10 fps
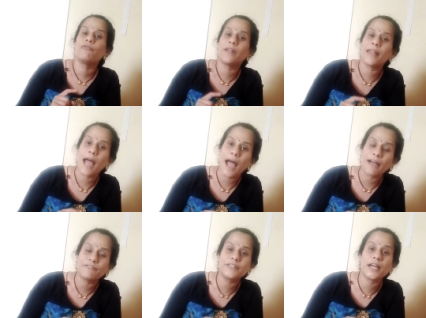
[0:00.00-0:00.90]
will
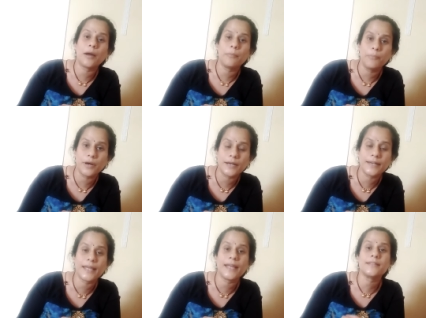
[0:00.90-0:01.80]
have their
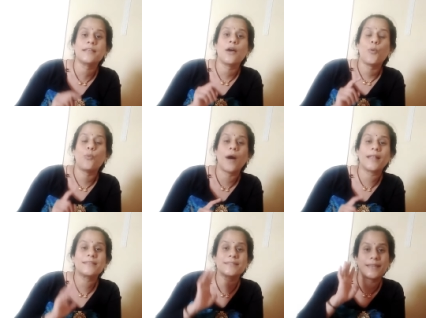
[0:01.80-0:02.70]
birthdays
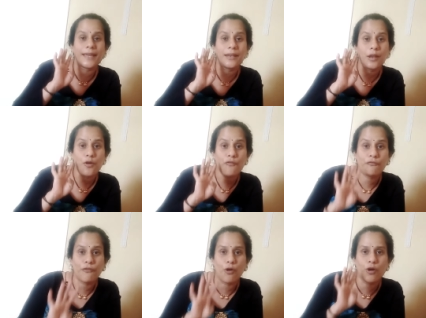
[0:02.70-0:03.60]
once in
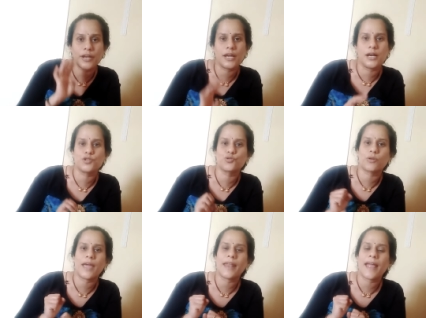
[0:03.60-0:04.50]
4 years.
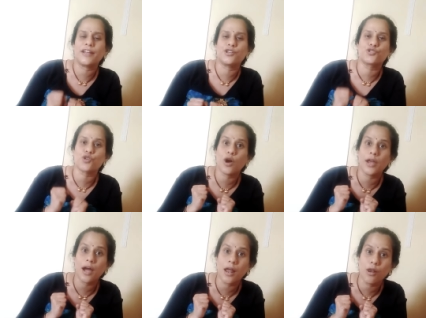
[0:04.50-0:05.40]
You can
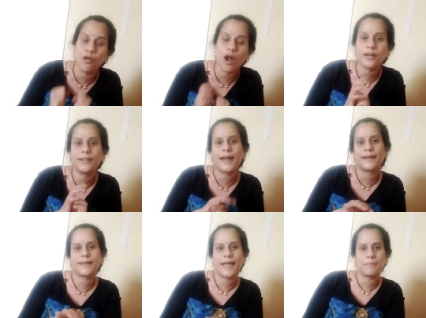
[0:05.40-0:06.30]
enjoy a lot
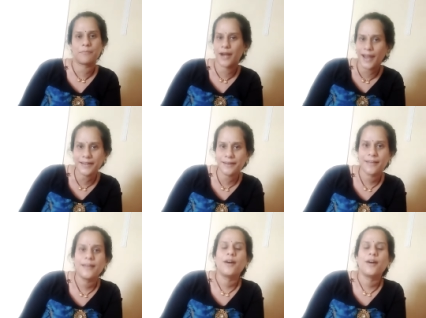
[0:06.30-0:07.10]
that time, right?